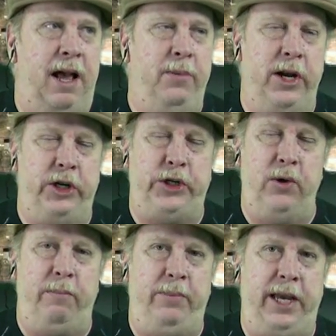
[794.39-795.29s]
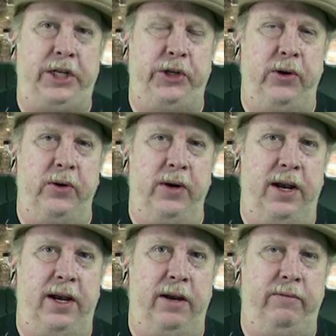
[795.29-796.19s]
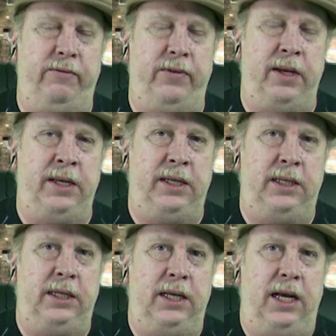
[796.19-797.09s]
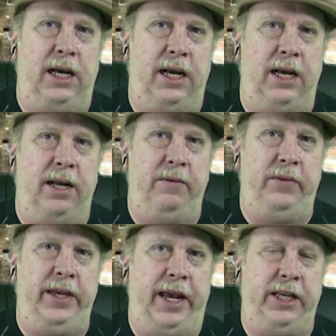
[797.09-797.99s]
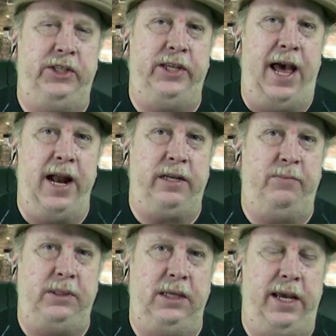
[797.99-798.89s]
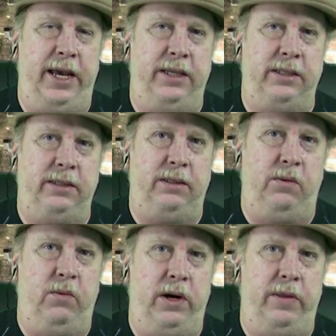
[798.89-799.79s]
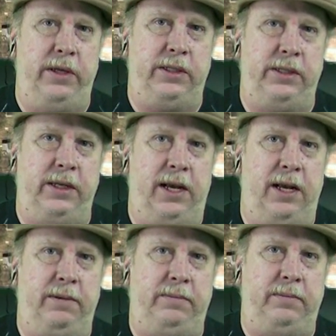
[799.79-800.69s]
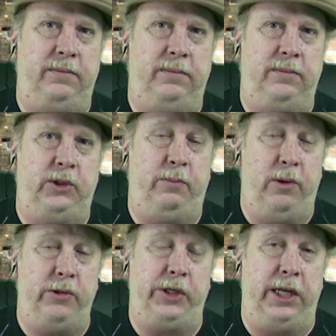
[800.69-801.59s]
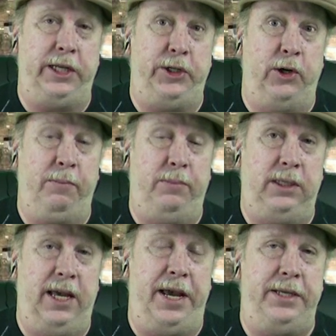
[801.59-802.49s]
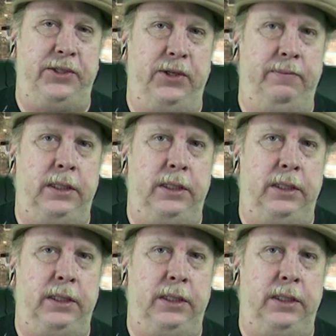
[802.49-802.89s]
I'm going to show a picture of the exact place where this supposedly took place.